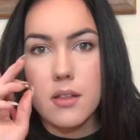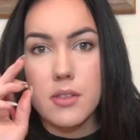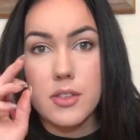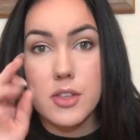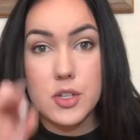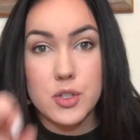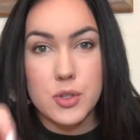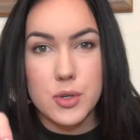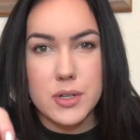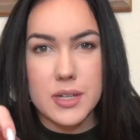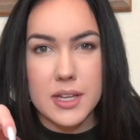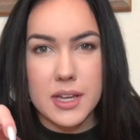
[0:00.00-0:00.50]

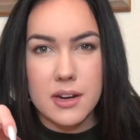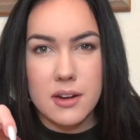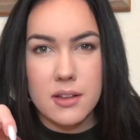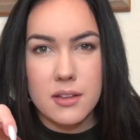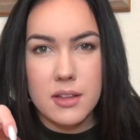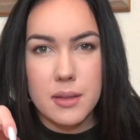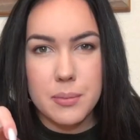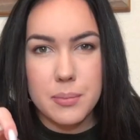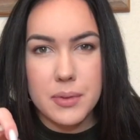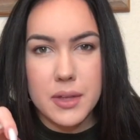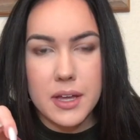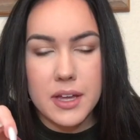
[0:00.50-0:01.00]
The Jordana
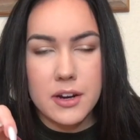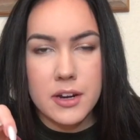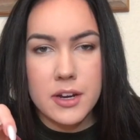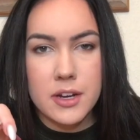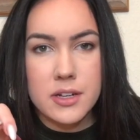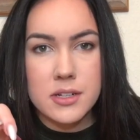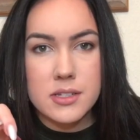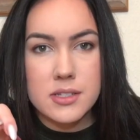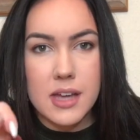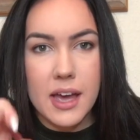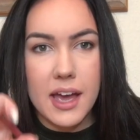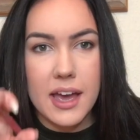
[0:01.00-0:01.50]
lip
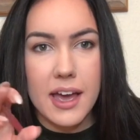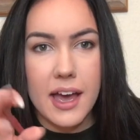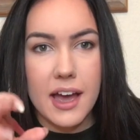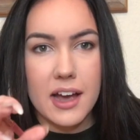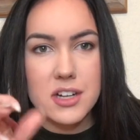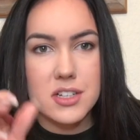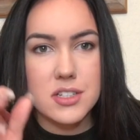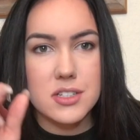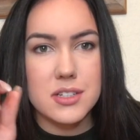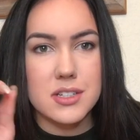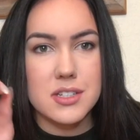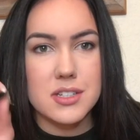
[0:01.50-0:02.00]
liners I
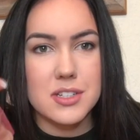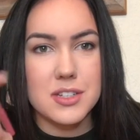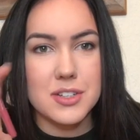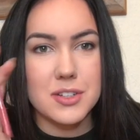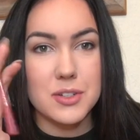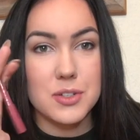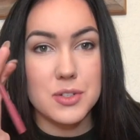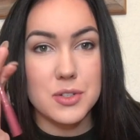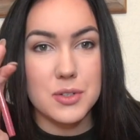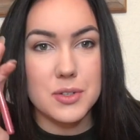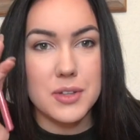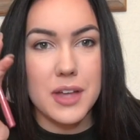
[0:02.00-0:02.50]
actually
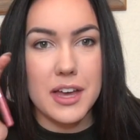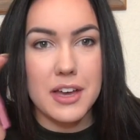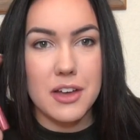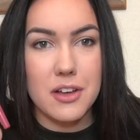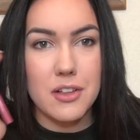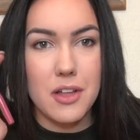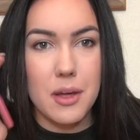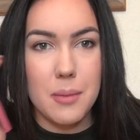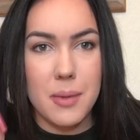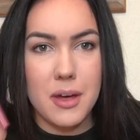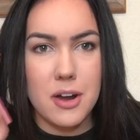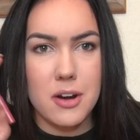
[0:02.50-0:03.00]
still do like a
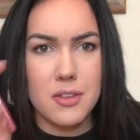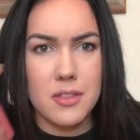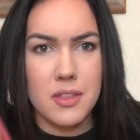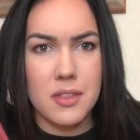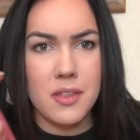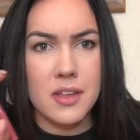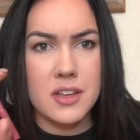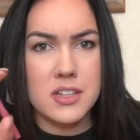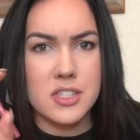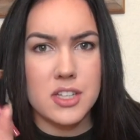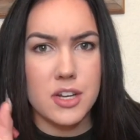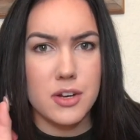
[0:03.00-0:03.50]
lot better
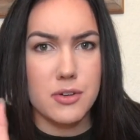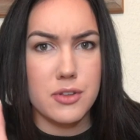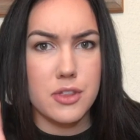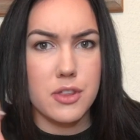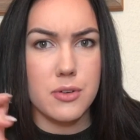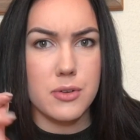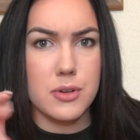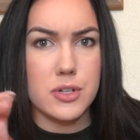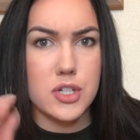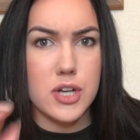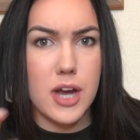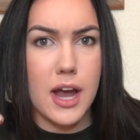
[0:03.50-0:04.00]
than this. They're
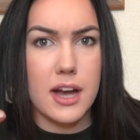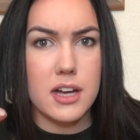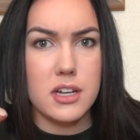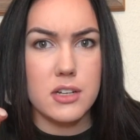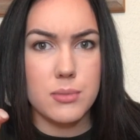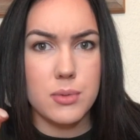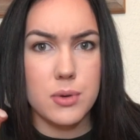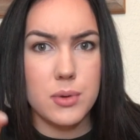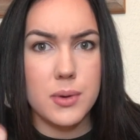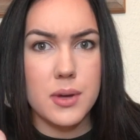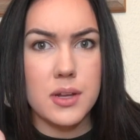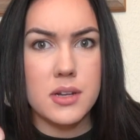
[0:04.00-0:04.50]
the
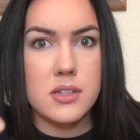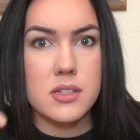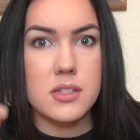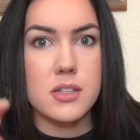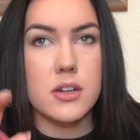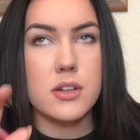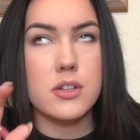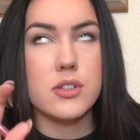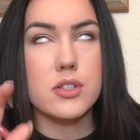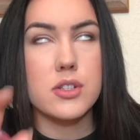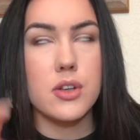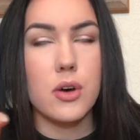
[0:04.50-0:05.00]
retractable ones.
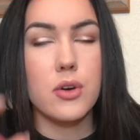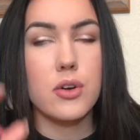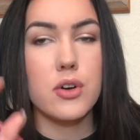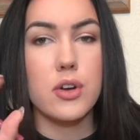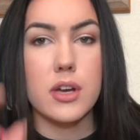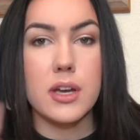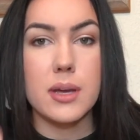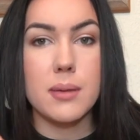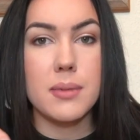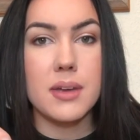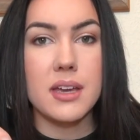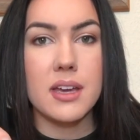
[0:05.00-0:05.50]
They're so
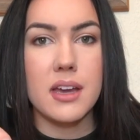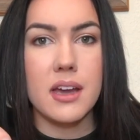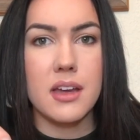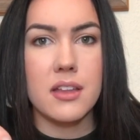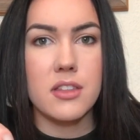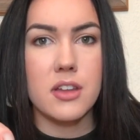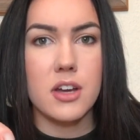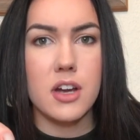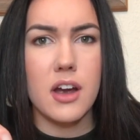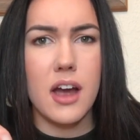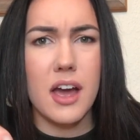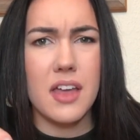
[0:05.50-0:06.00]
creamy,
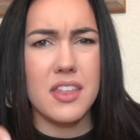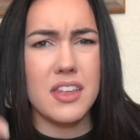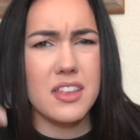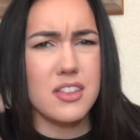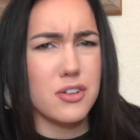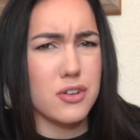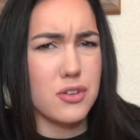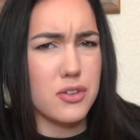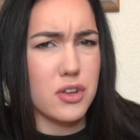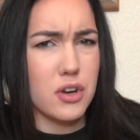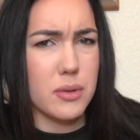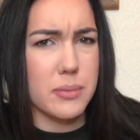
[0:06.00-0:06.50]
and I think
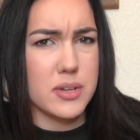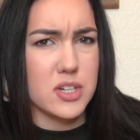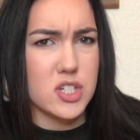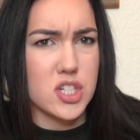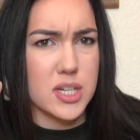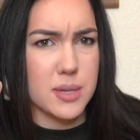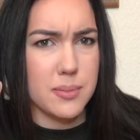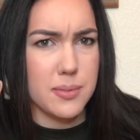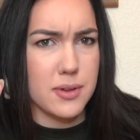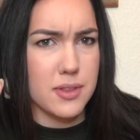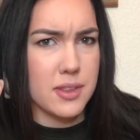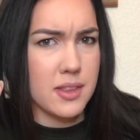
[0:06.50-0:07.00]
they're a little bit
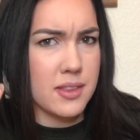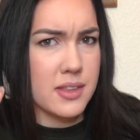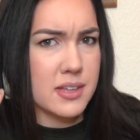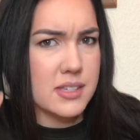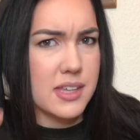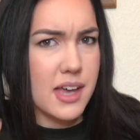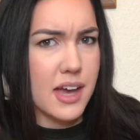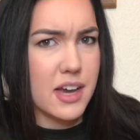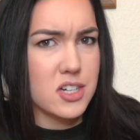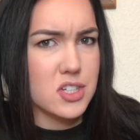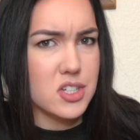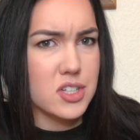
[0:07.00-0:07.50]
cheaper than
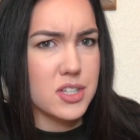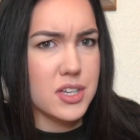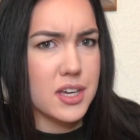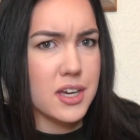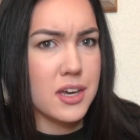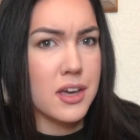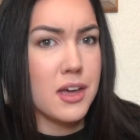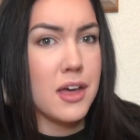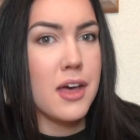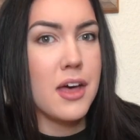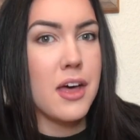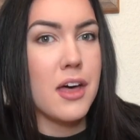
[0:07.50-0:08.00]
this
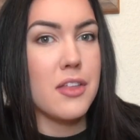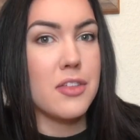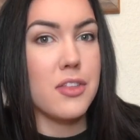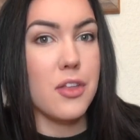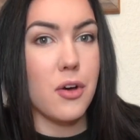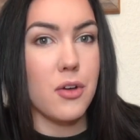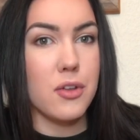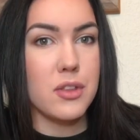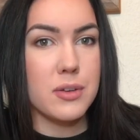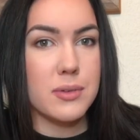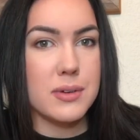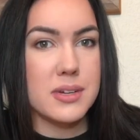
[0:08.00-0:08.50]
actually.
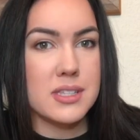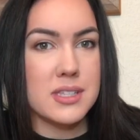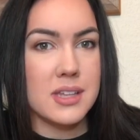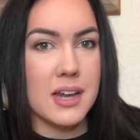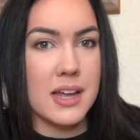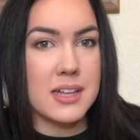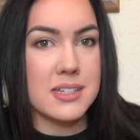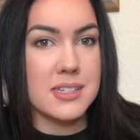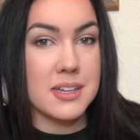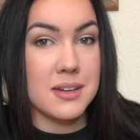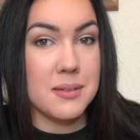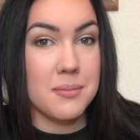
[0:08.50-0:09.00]
The only reason
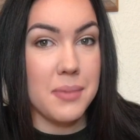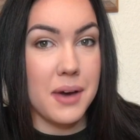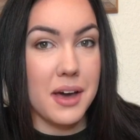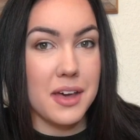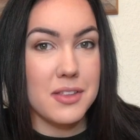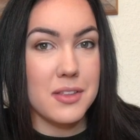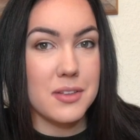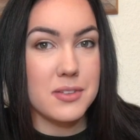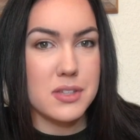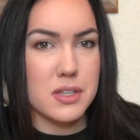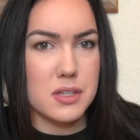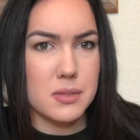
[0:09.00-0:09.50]
I didn't
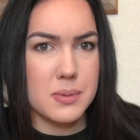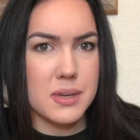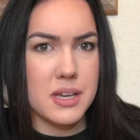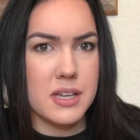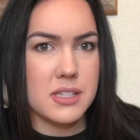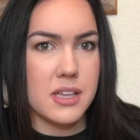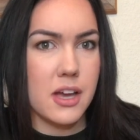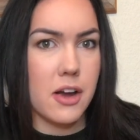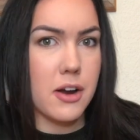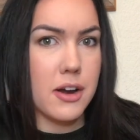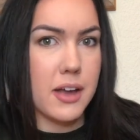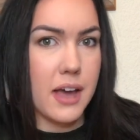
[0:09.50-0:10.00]
buy those is
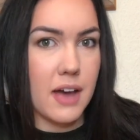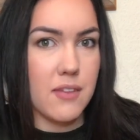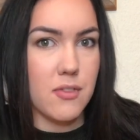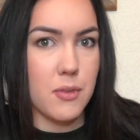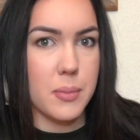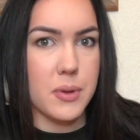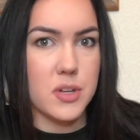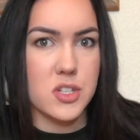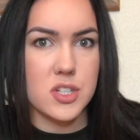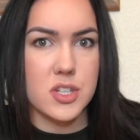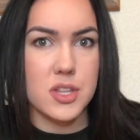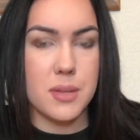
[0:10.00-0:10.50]
because I already have
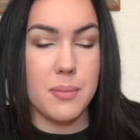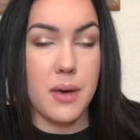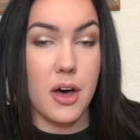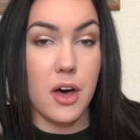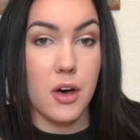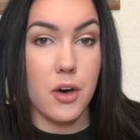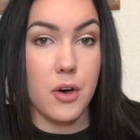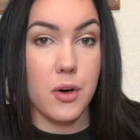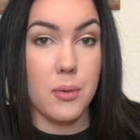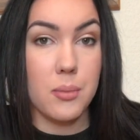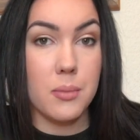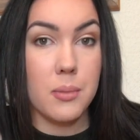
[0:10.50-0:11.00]
a bunch of them at
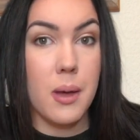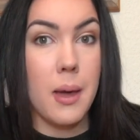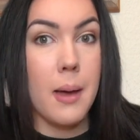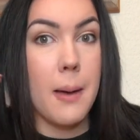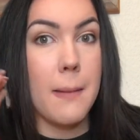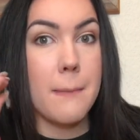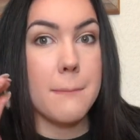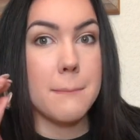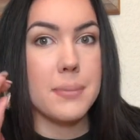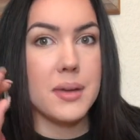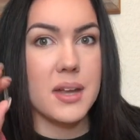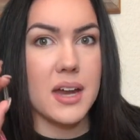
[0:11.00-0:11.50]
home,
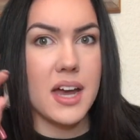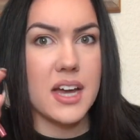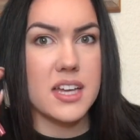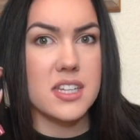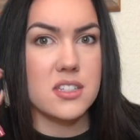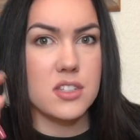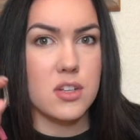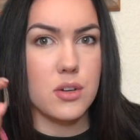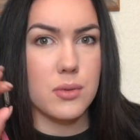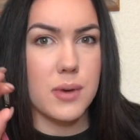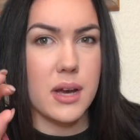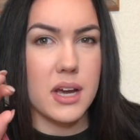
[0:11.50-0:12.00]
but I
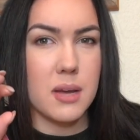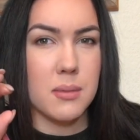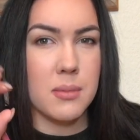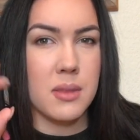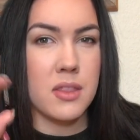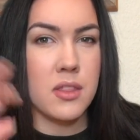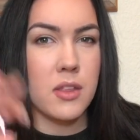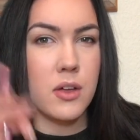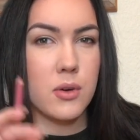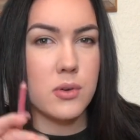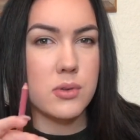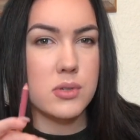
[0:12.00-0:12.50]
still
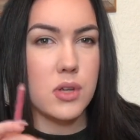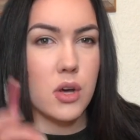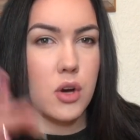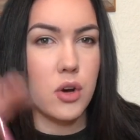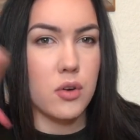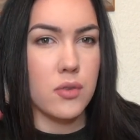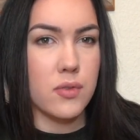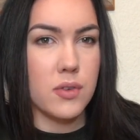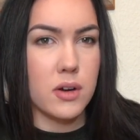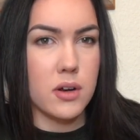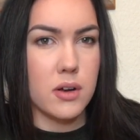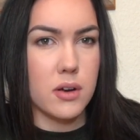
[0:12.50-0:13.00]
recommend those
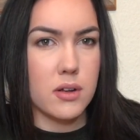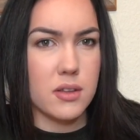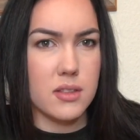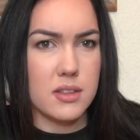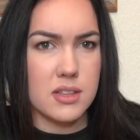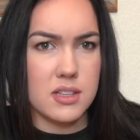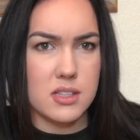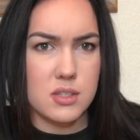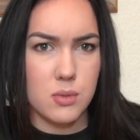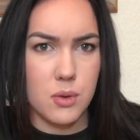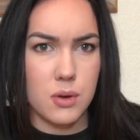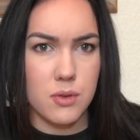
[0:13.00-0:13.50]
over
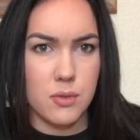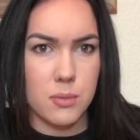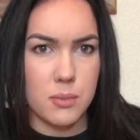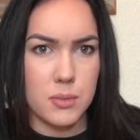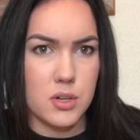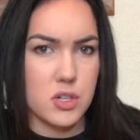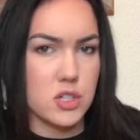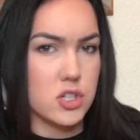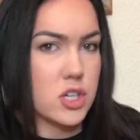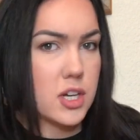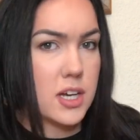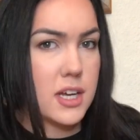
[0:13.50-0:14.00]
this one from
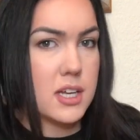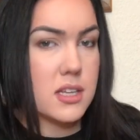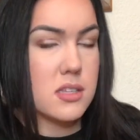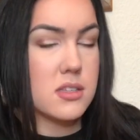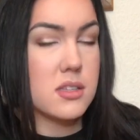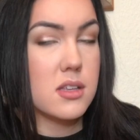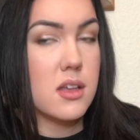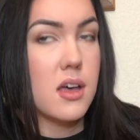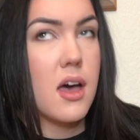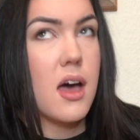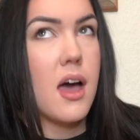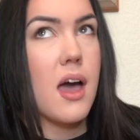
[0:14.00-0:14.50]
Catrice.